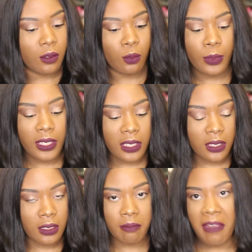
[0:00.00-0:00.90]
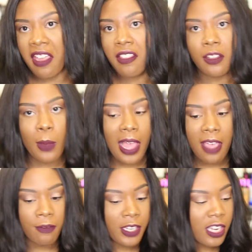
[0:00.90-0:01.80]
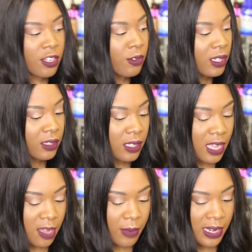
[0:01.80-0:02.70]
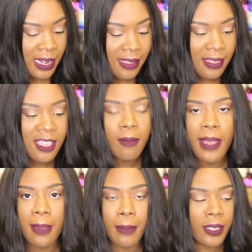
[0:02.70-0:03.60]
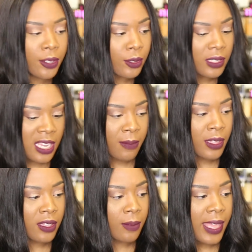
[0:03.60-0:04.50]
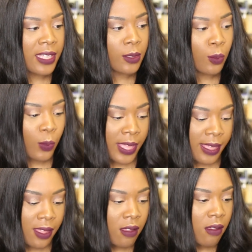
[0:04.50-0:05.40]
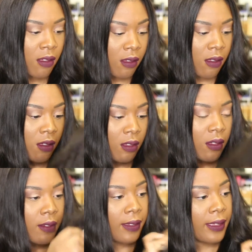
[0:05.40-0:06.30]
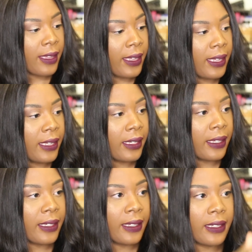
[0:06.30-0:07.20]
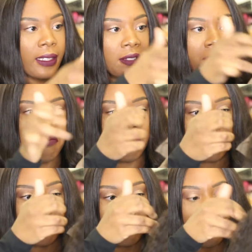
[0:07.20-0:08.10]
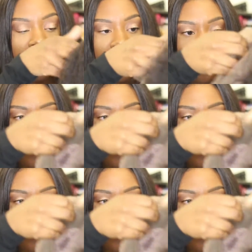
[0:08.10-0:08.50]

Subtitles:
which my other WowAfrican units came in, and I think my bundles came in them as well. And yeah,